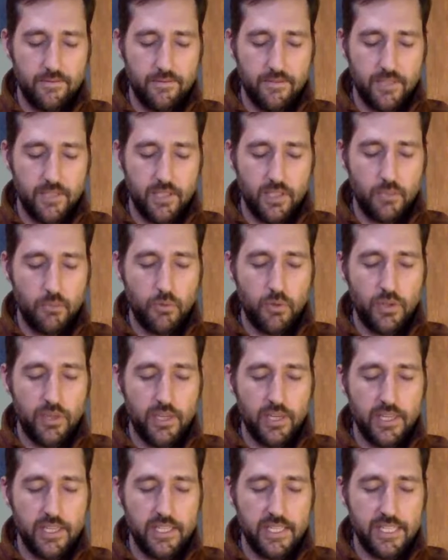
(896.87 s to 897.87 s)
Someone
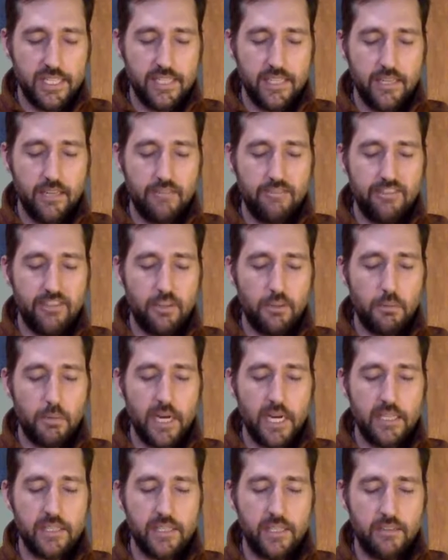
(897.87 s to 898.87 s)
that it's easy to feel
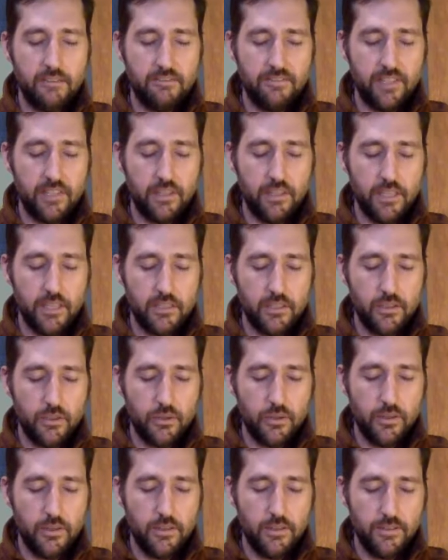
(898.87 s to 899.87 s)
positive feelings
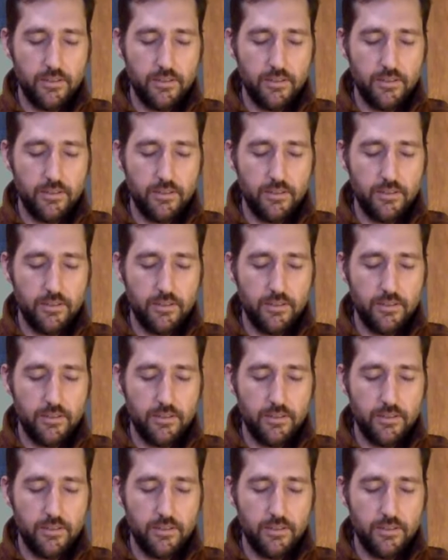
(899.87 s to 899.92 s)
toward.